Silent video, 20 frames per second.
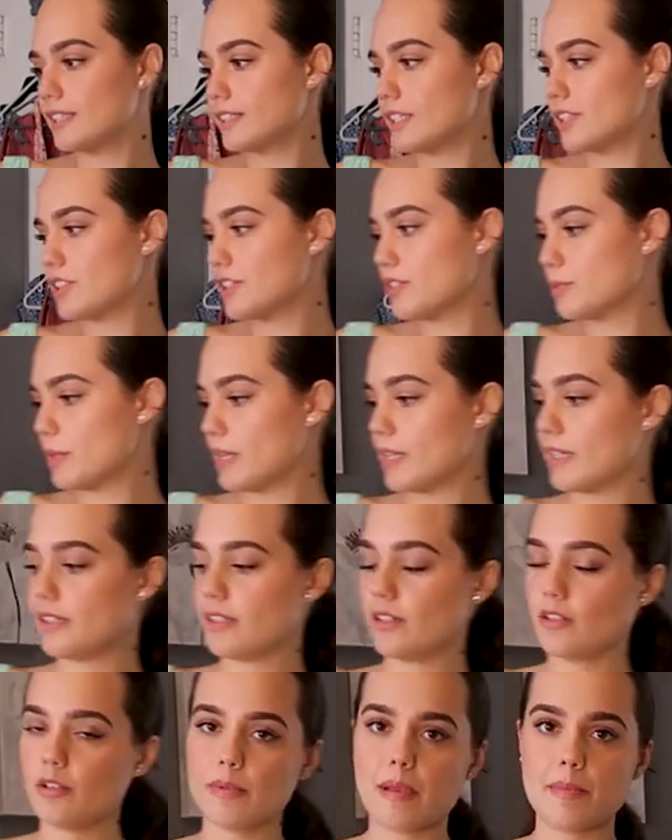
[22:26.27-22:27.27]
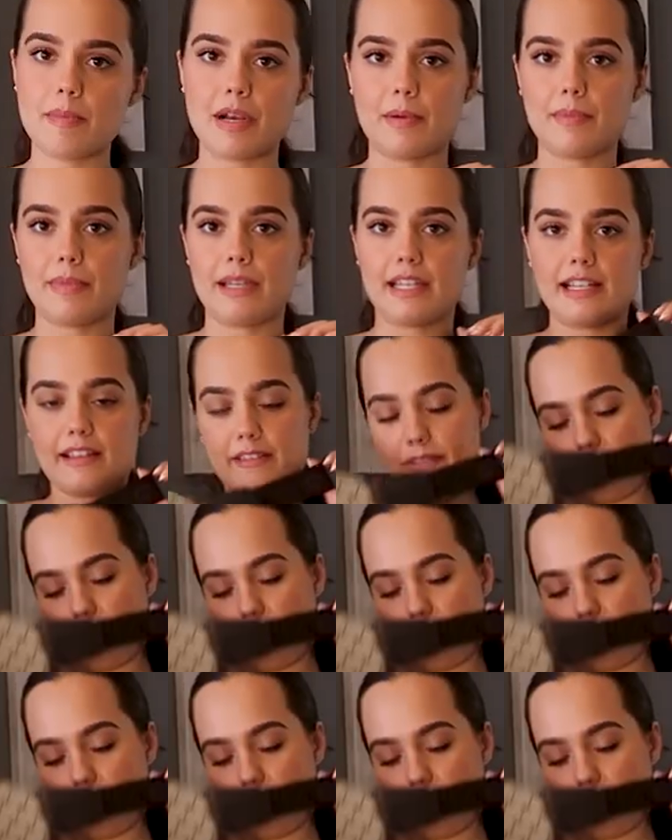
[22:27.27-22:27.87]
This or my or my brown bag,